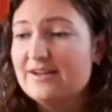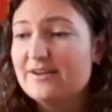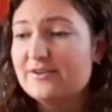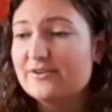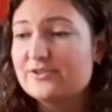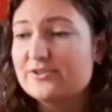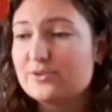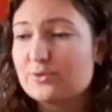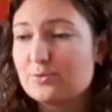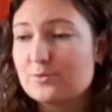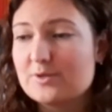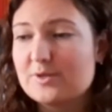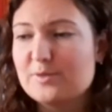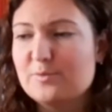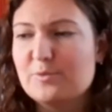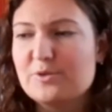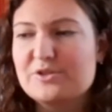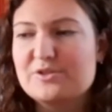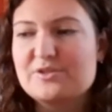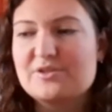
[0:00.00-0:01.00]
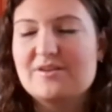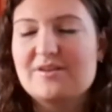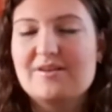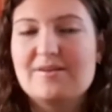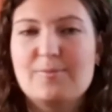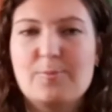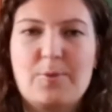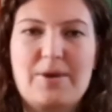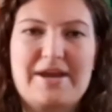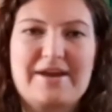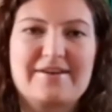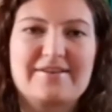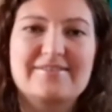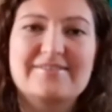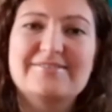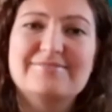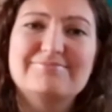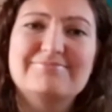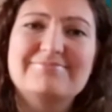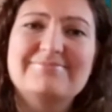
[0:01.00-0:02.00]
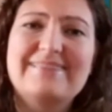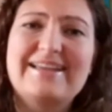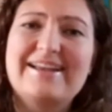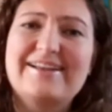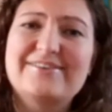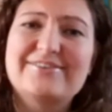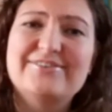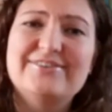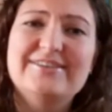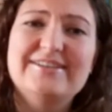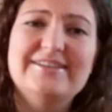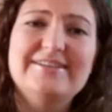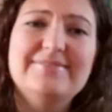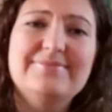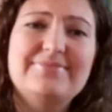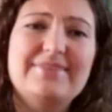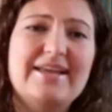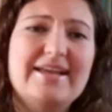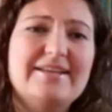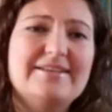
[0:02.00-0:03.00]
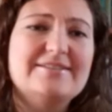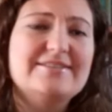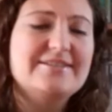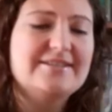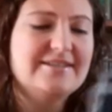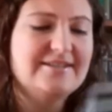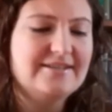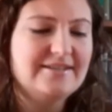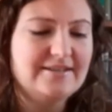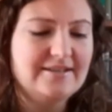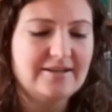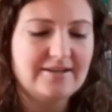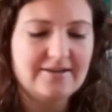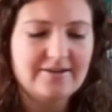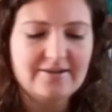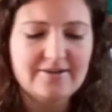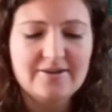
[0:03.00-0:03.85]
Her story was weird actually and she